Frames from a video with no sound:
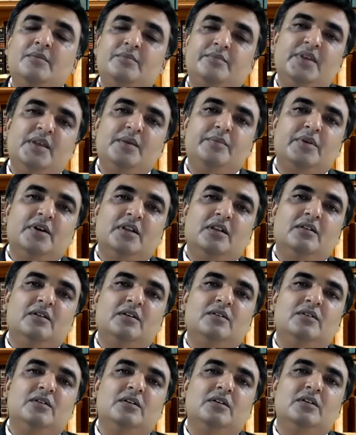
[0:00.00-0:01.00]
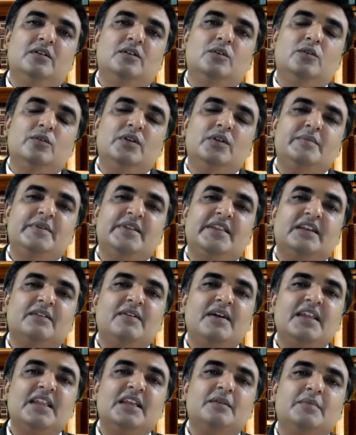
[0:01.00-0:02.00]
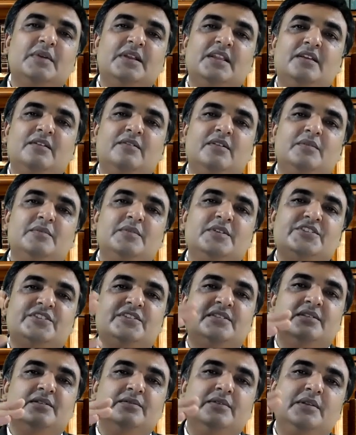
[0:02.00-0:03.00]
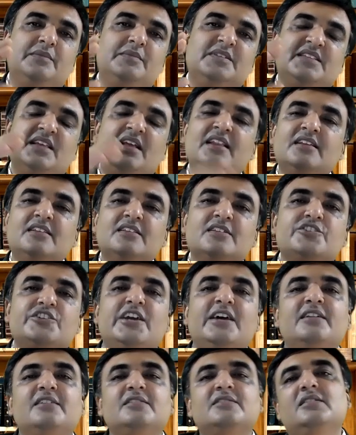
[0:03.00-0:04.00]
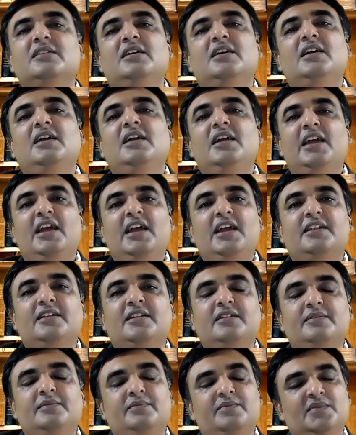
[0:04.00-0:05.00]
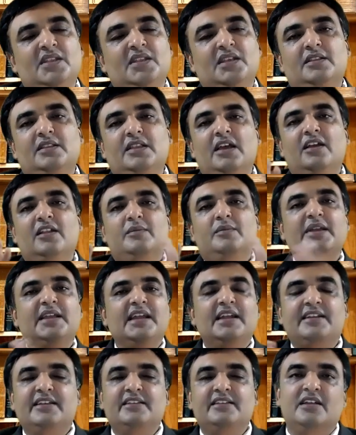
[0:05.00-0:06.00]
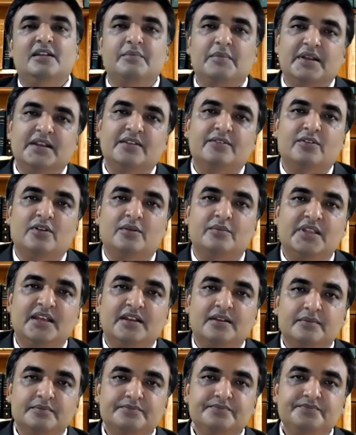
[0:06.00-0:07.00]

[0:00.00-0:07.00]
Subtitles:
People will be requiring money, will be selling the shares, and they will be getting their money from there.